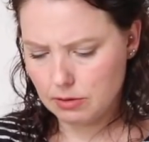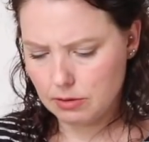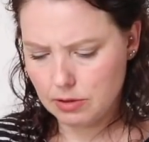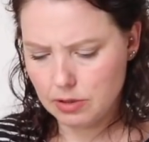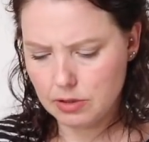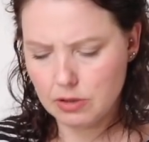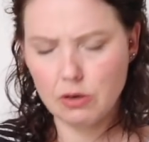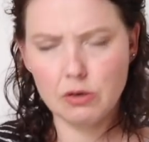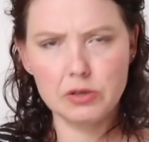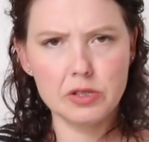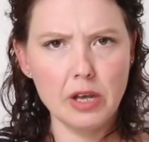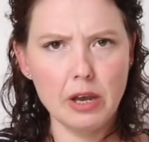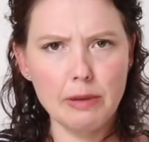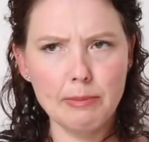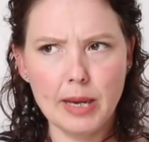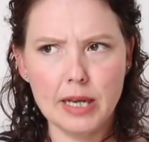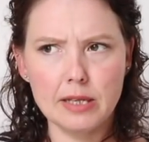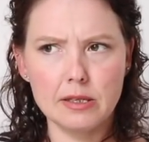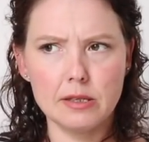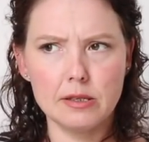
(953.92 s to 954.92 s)
she's got
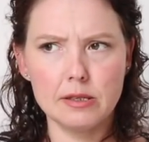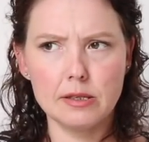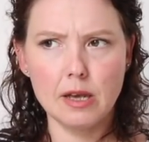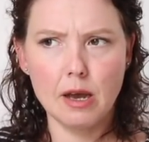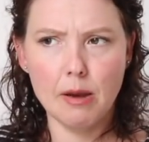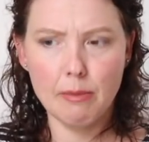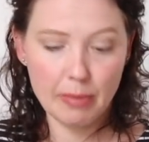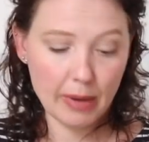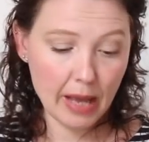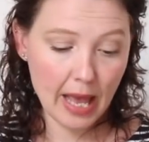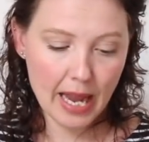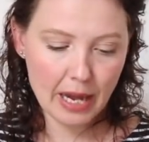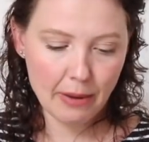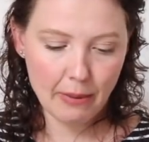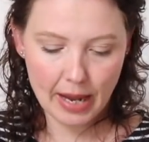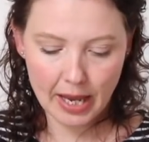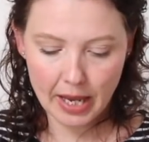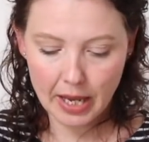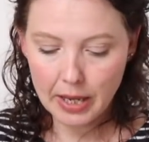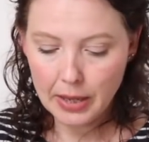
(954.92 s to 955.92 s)
sewing patterns up. But
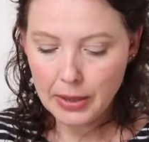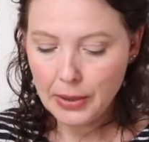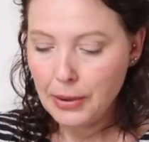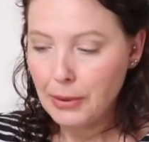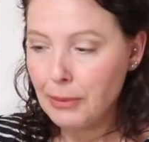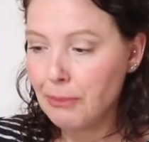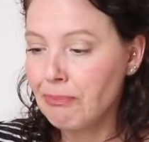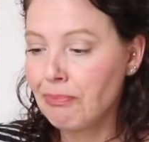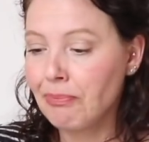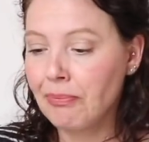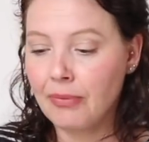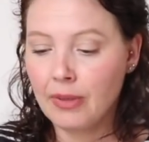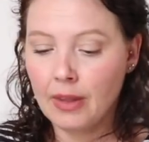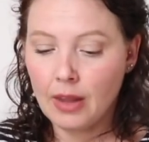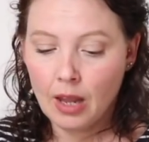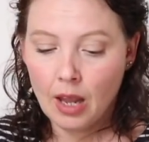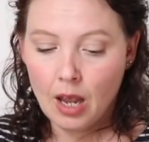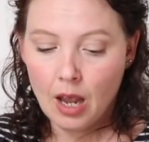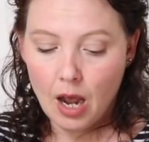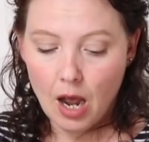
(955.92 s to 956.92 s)
anyway,
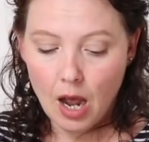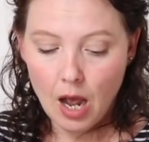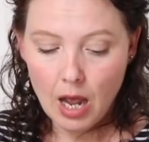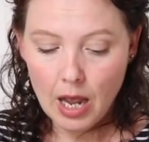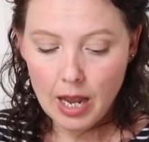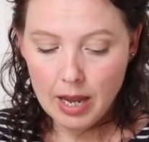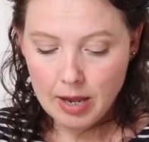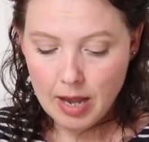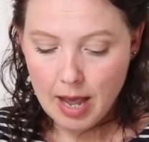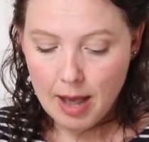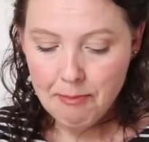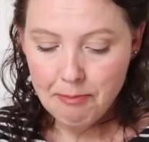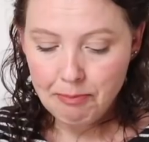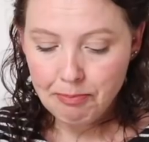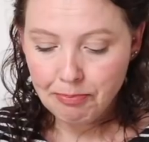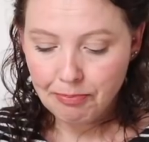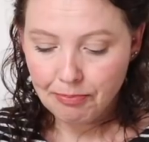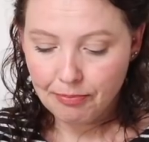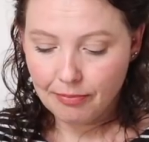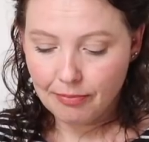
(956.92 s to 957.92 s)

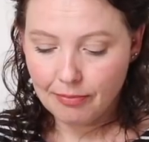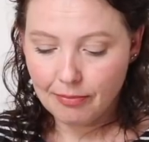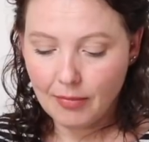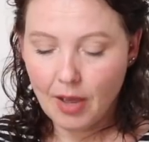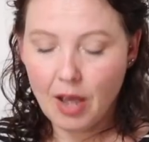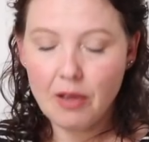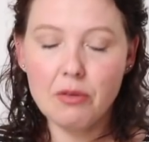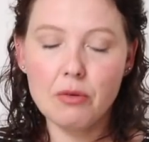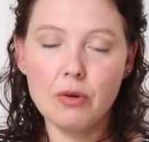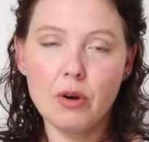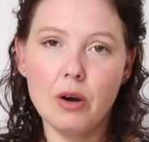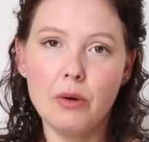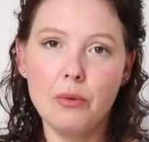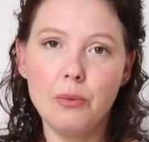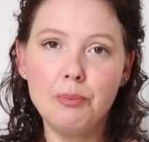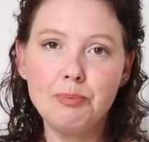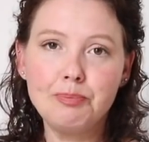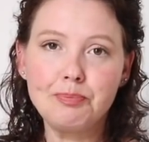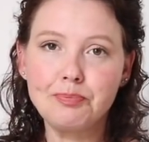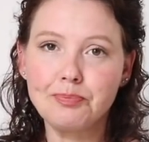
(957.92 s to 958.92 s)
I thought,
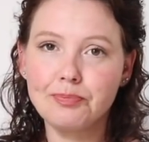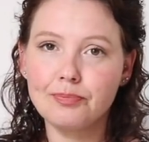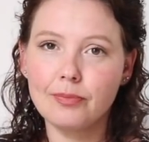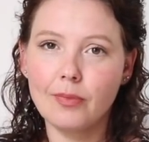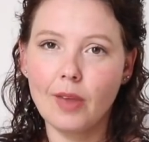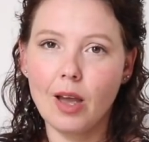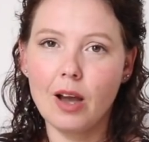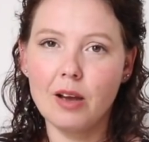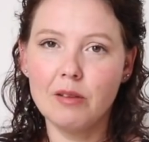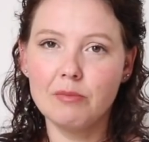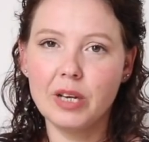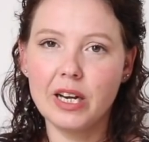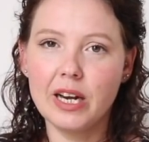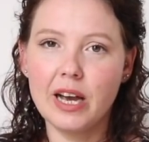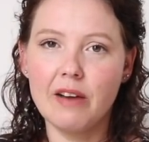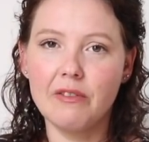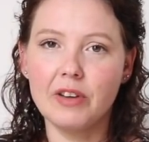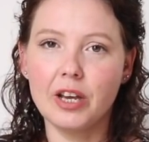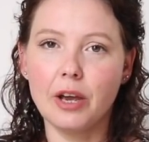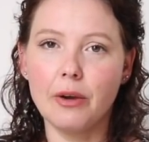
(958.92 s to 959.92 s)
oh, I'm going to
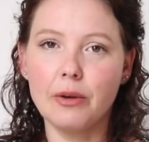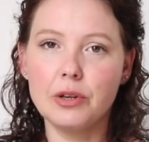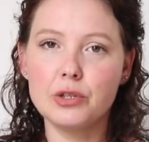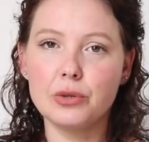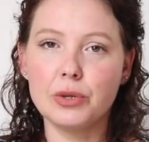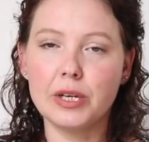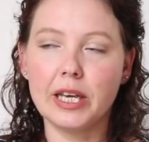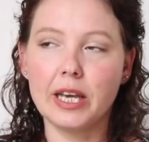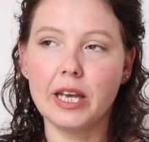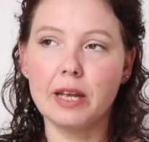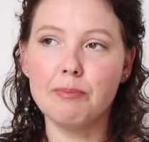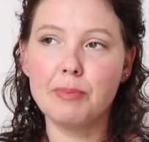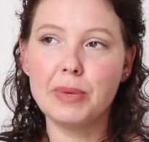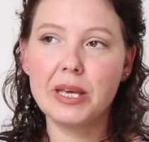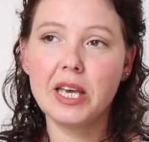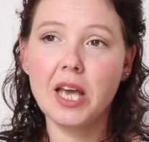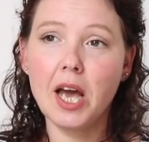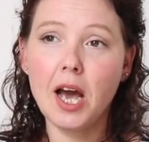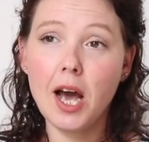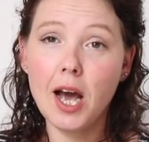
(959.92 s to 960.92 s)
have a go at joining in,
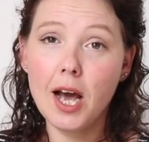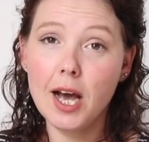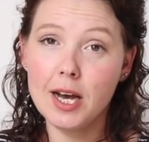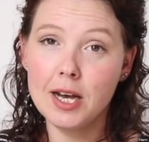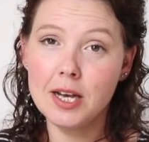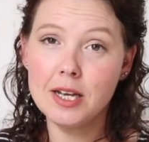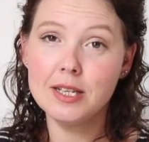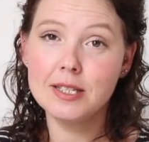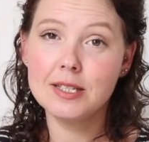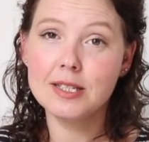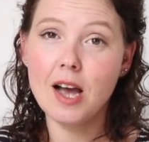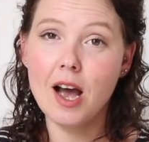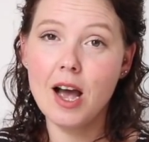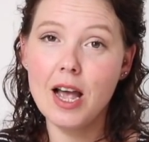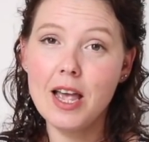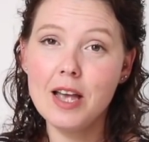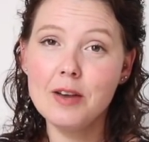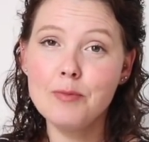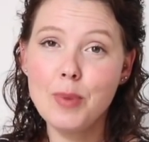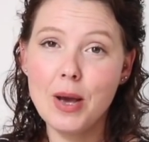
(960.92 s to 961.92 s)
because I
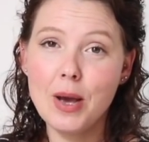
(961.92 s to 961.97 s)
had